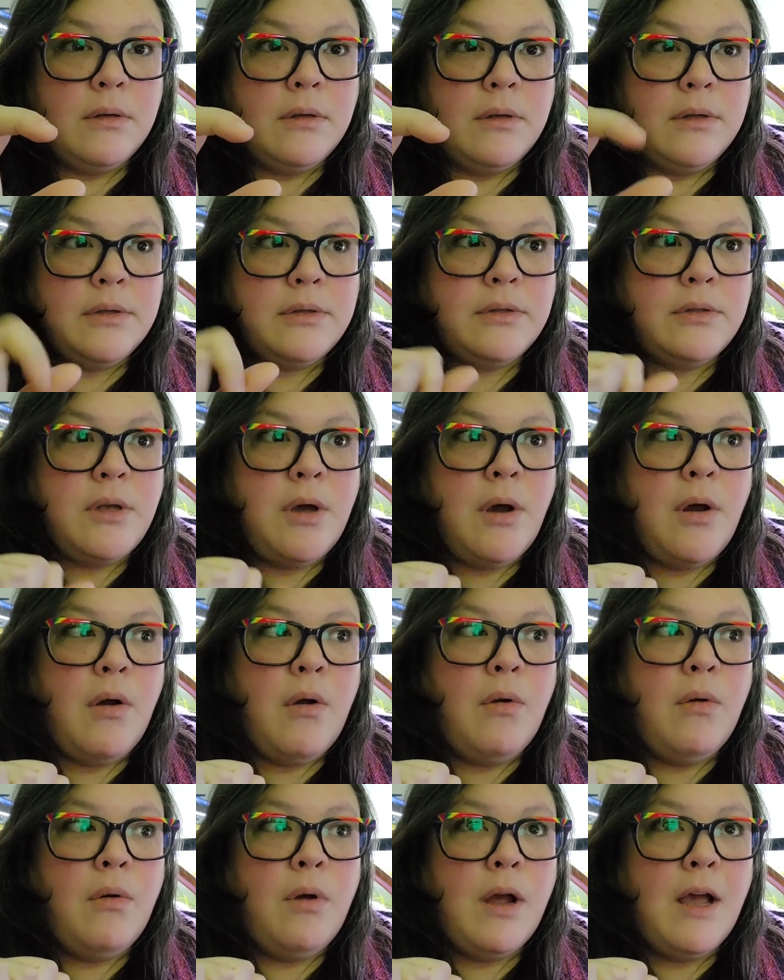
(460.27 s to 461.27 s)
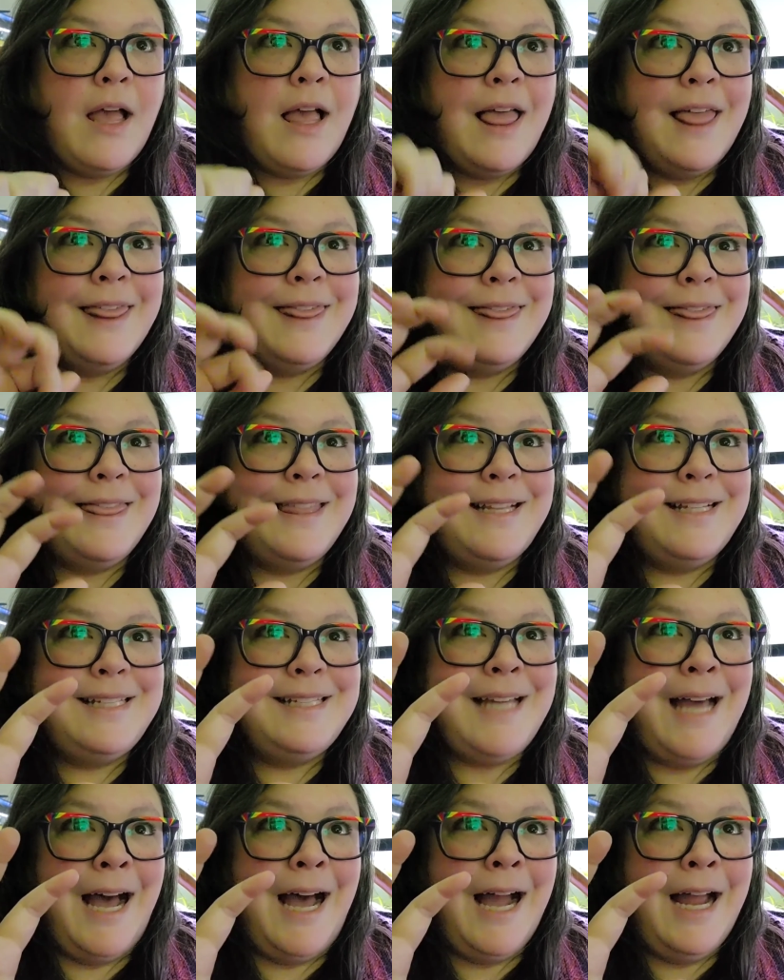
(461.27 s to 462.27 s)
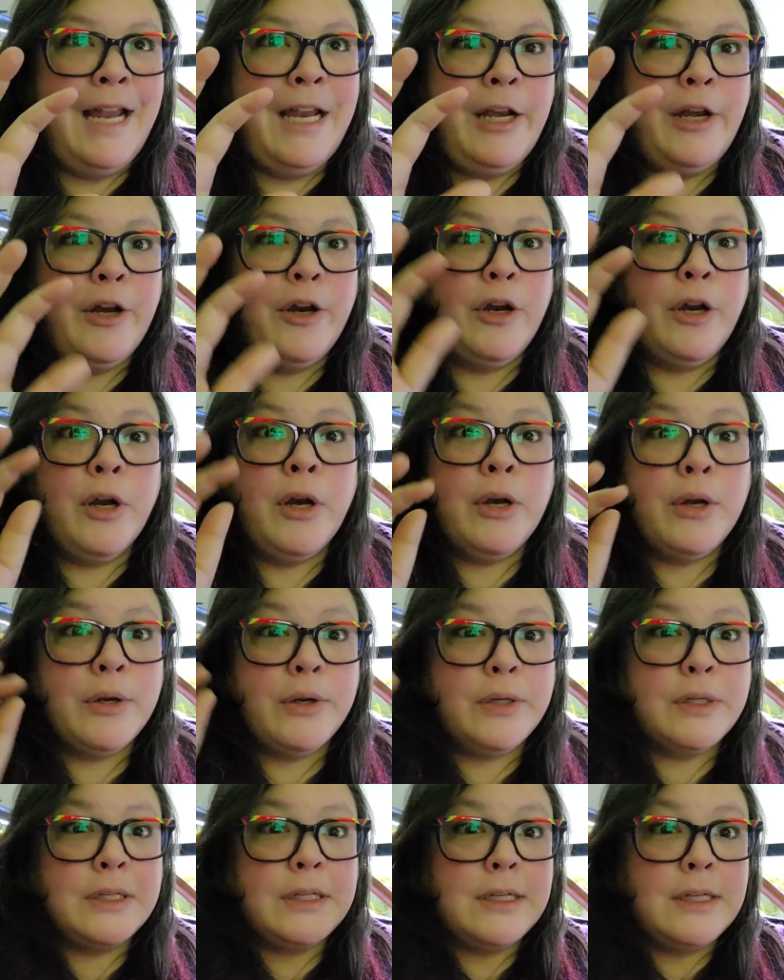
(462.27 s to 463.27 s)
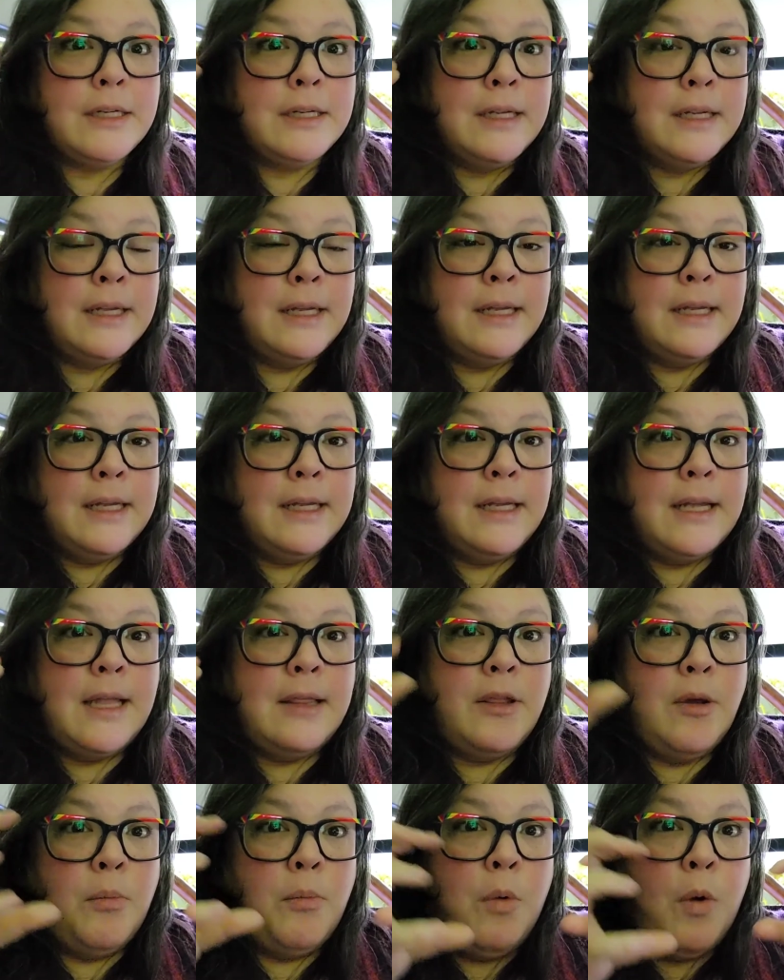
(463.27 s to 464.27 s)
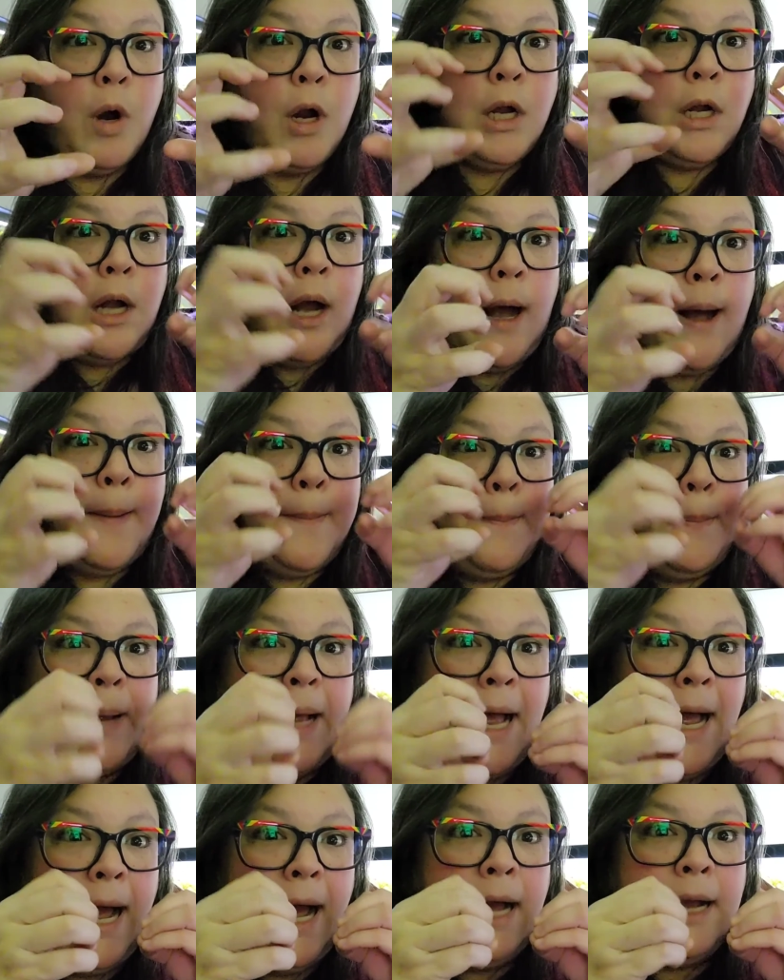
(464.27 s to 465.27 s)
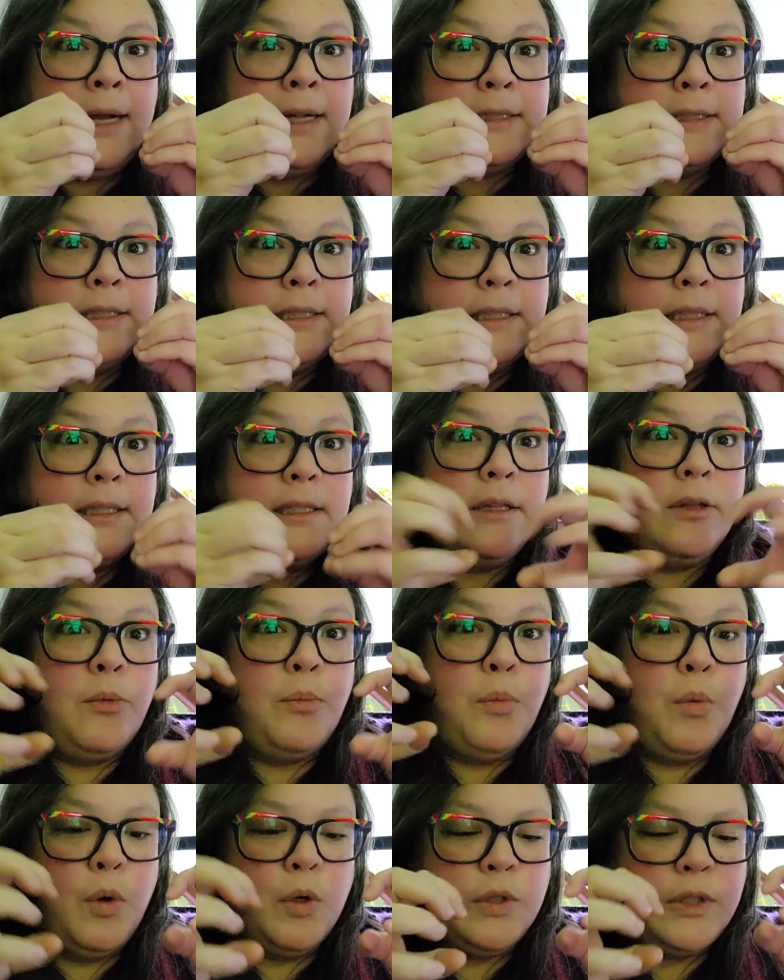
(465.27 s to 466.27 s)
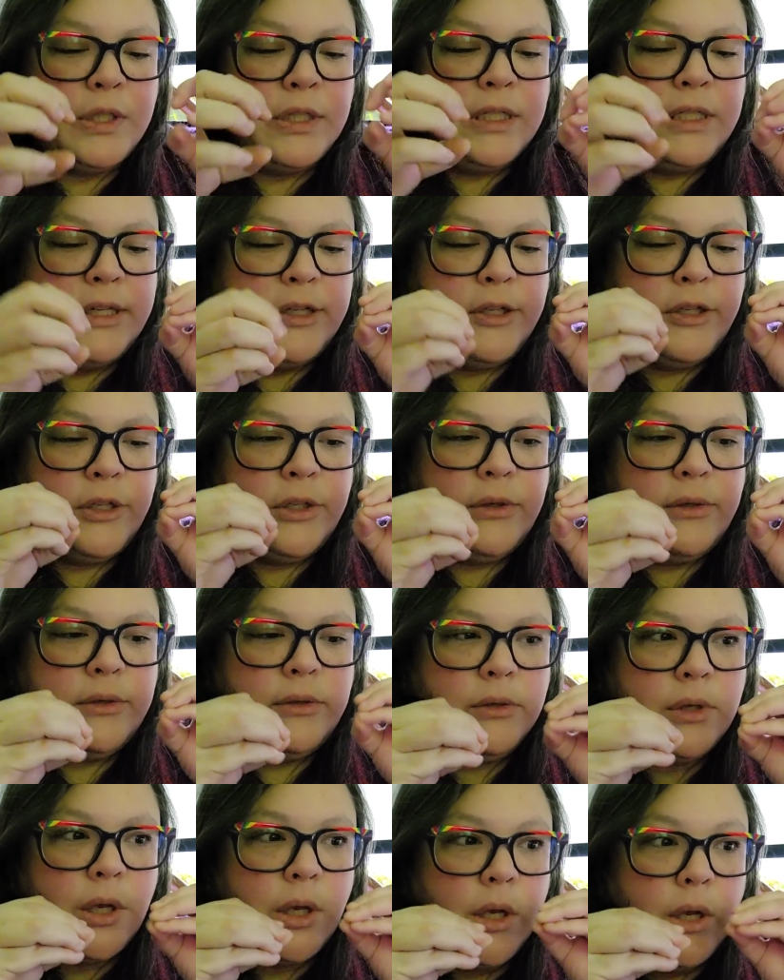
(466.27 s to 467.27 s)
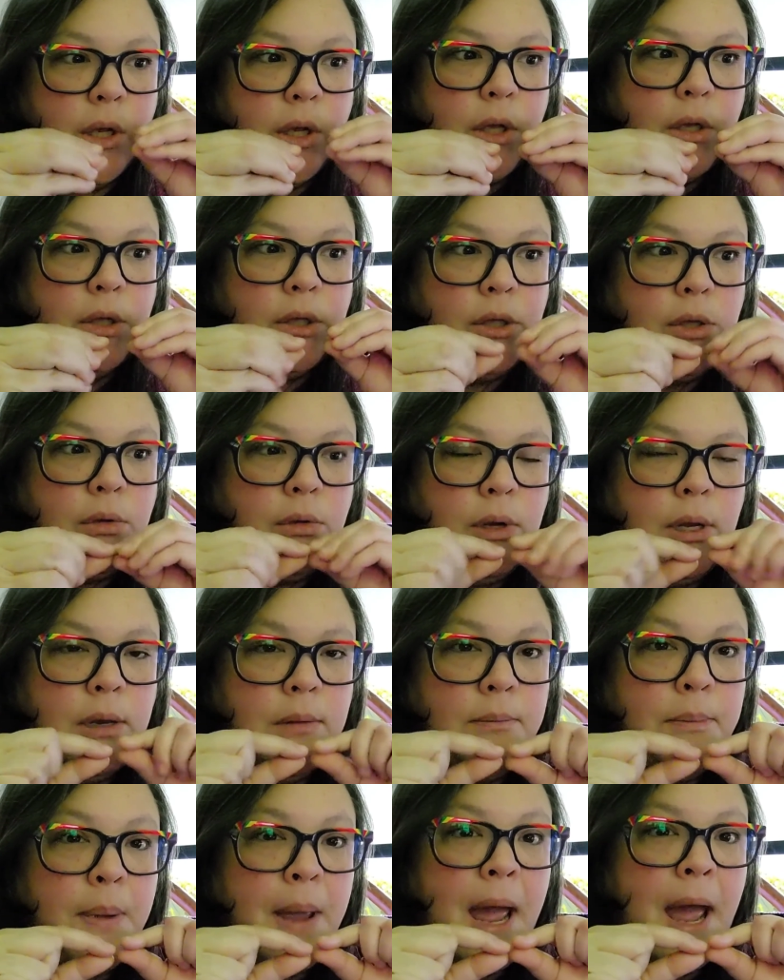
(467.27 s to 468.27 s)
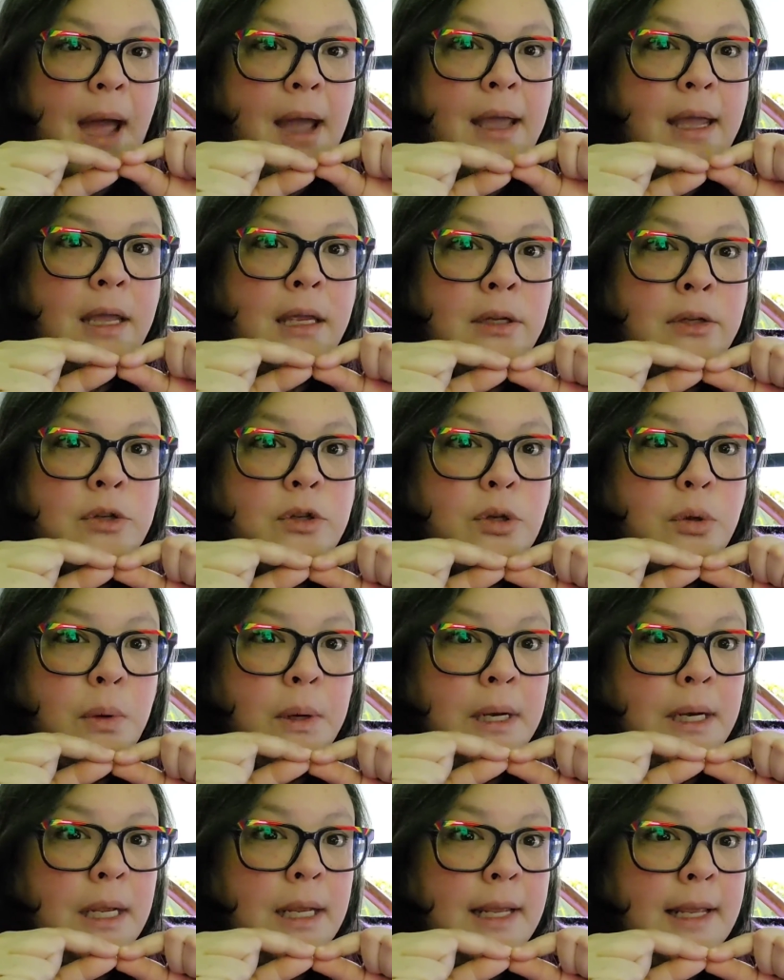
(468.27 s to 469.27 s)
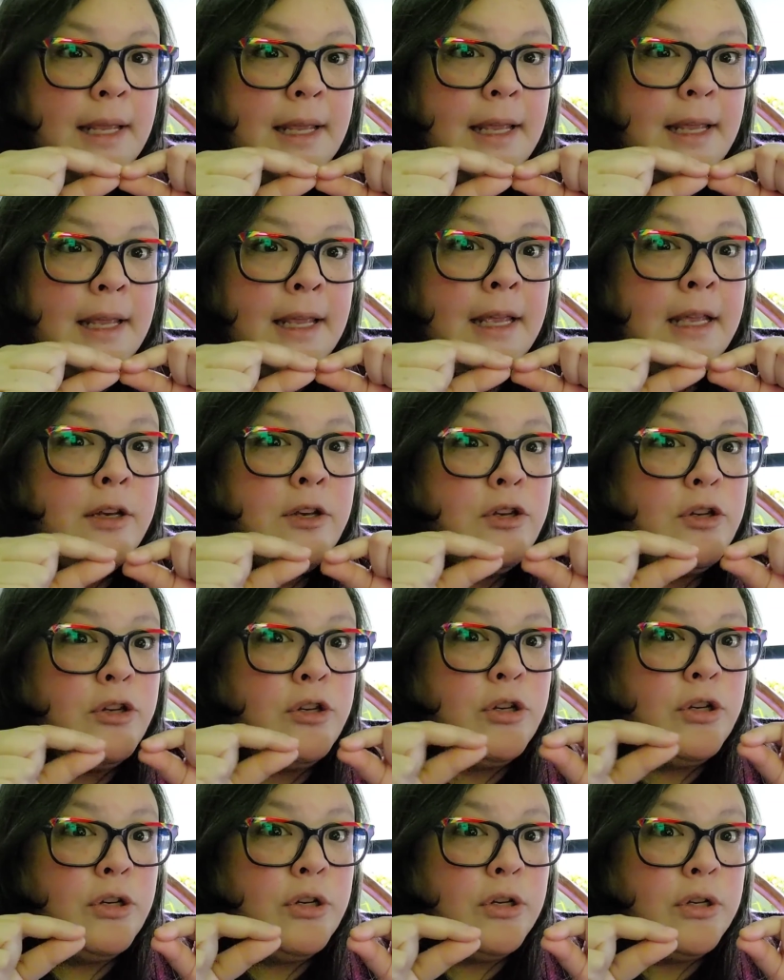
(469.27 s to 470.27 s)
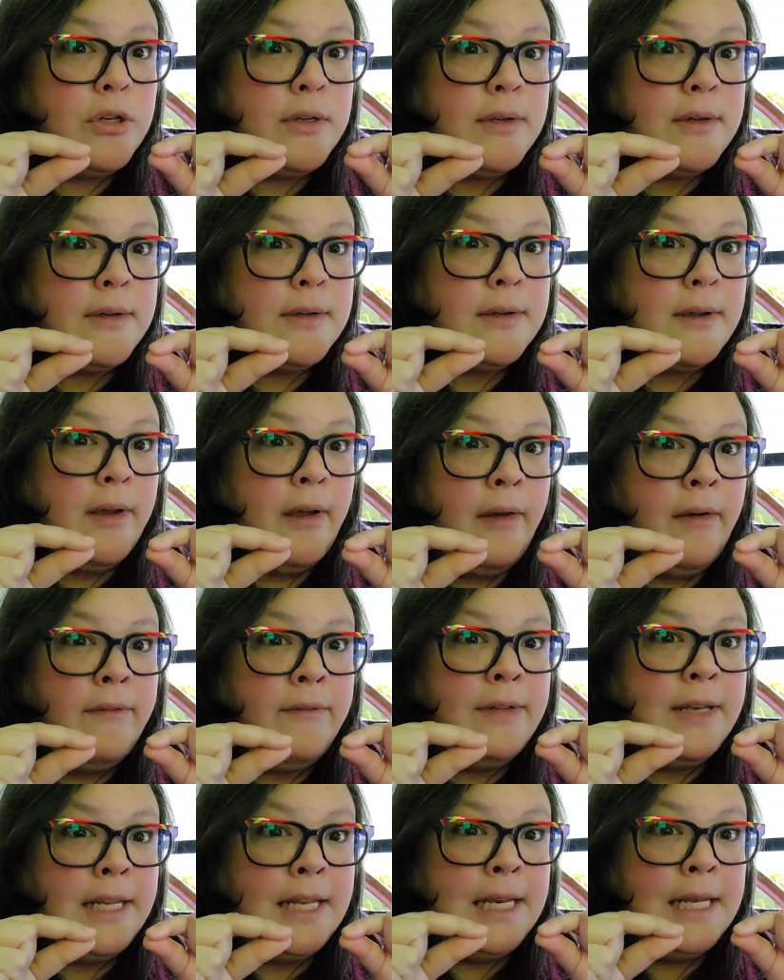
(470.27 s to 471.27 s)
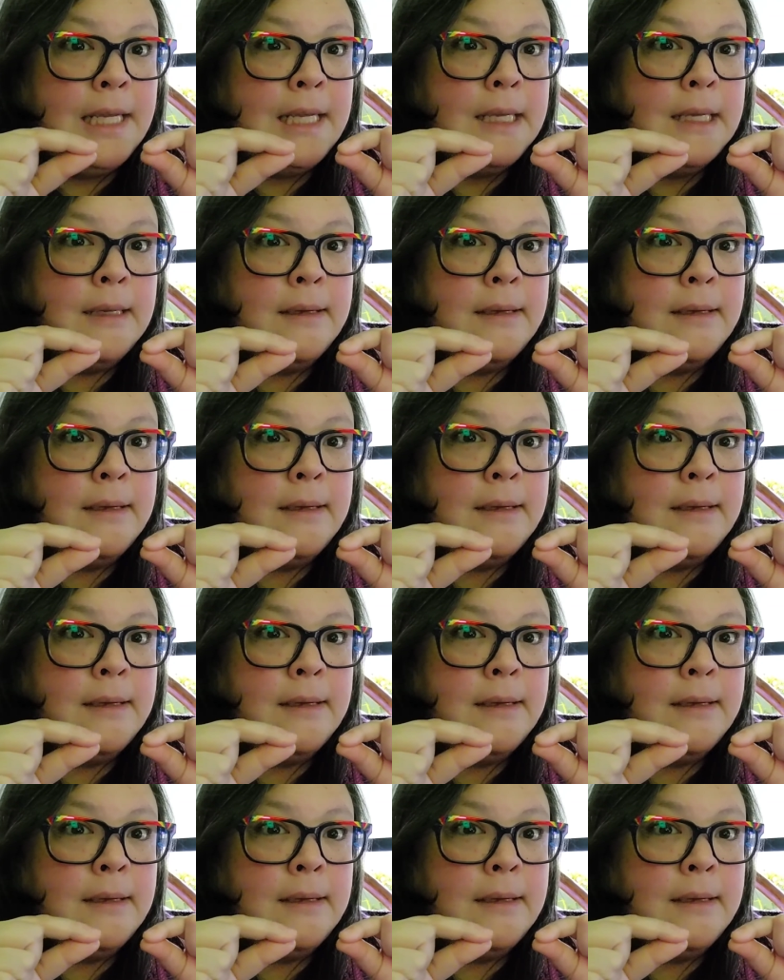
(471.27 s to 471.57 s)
So the tighter, the more compact, the more stitches you can pack into an inch of knitting,